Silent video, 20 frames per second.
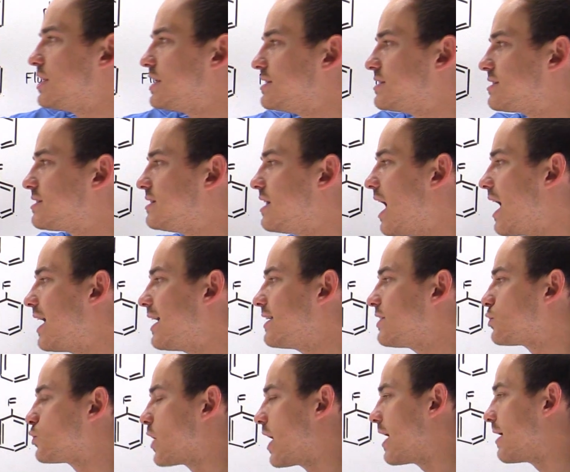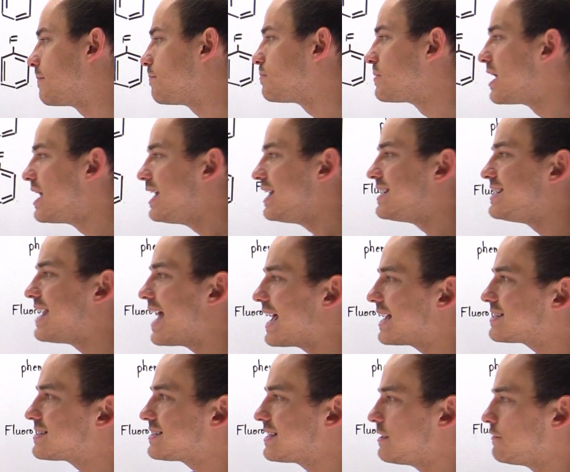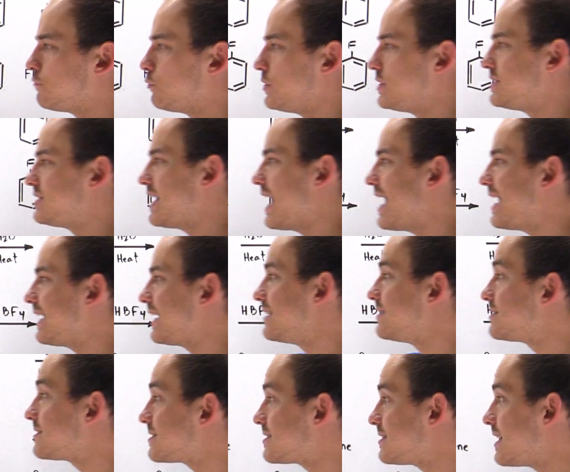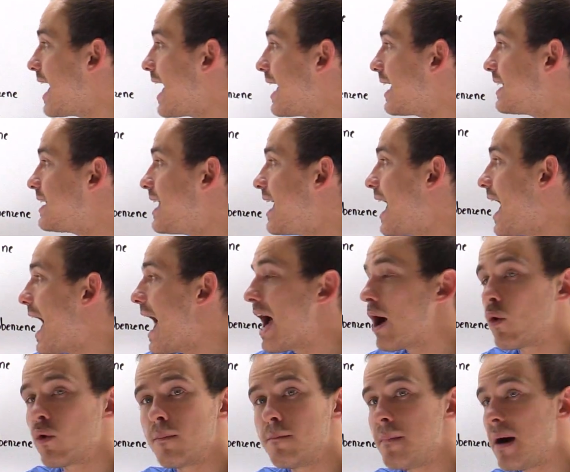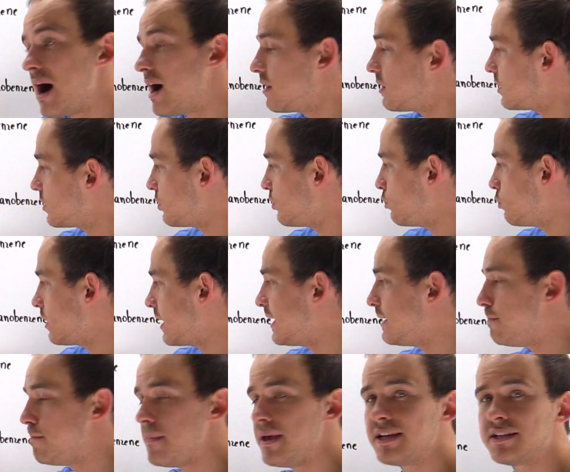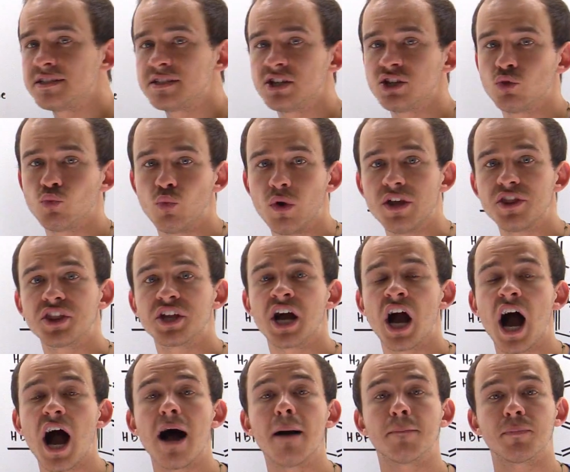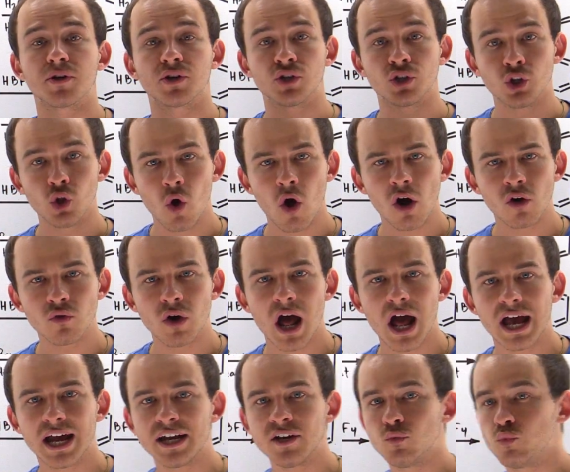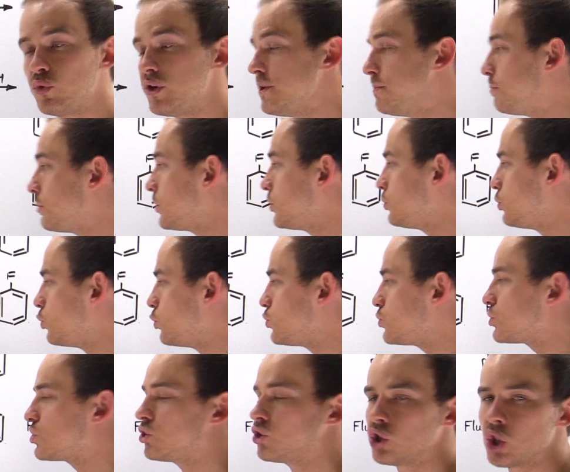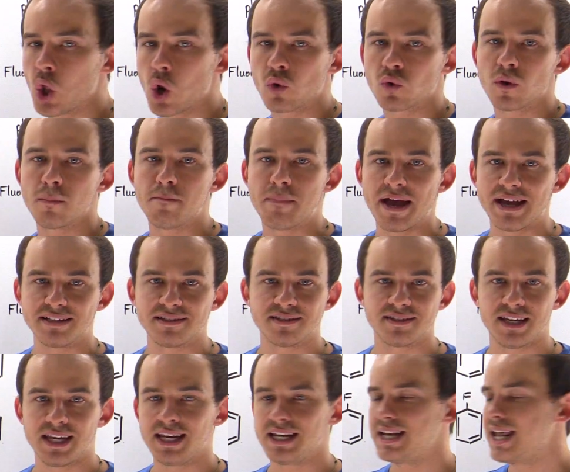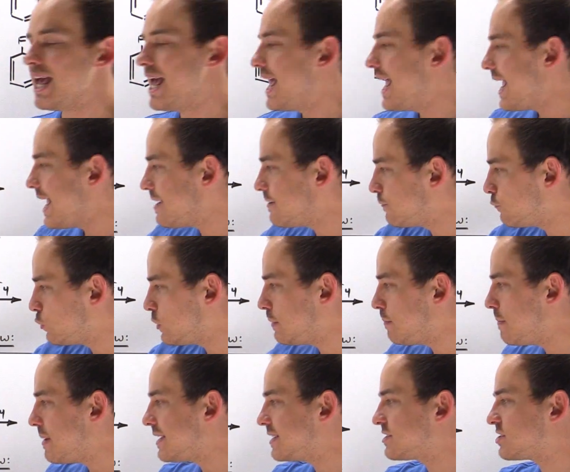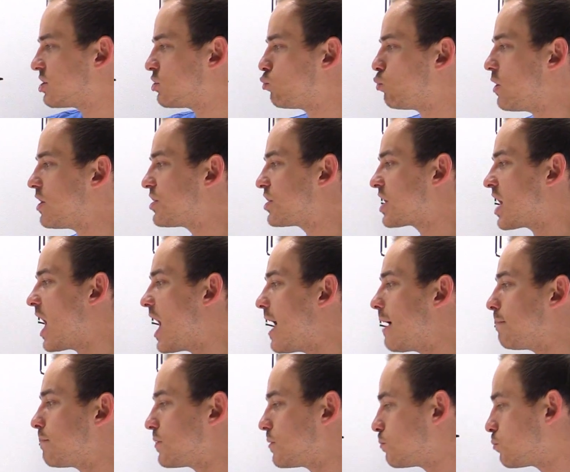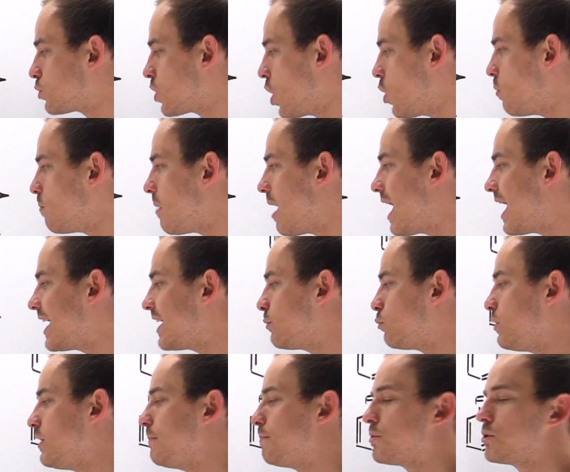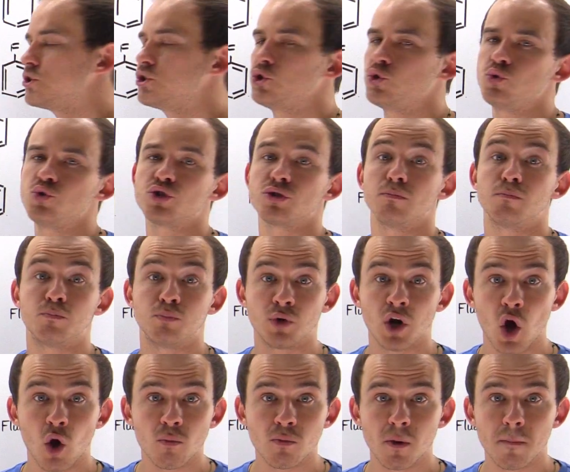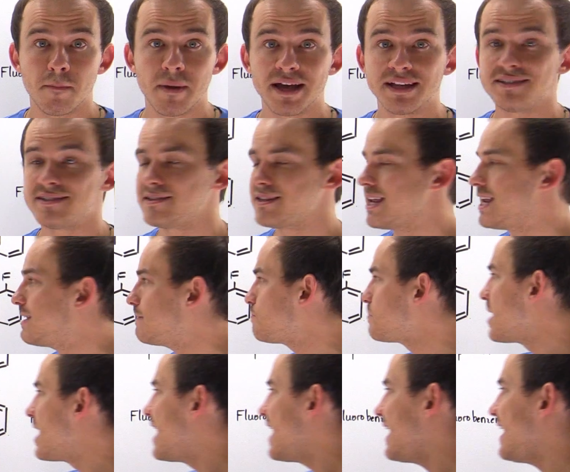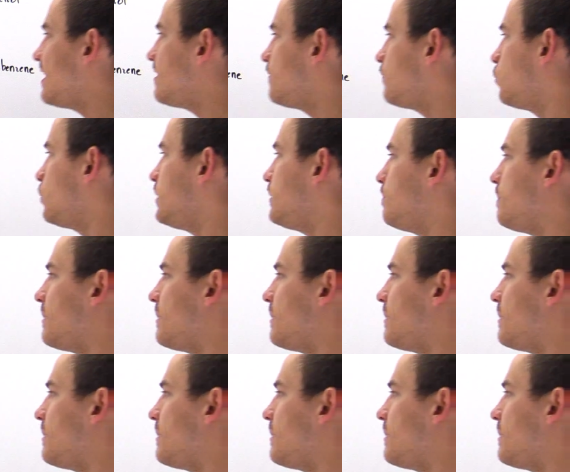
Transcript: this diagram. Next, if we take instead our molecule and mix it with copper chloride, we produce produce chlorobenzene. If we mix it with copper bromide, we produce bromobenzene. If we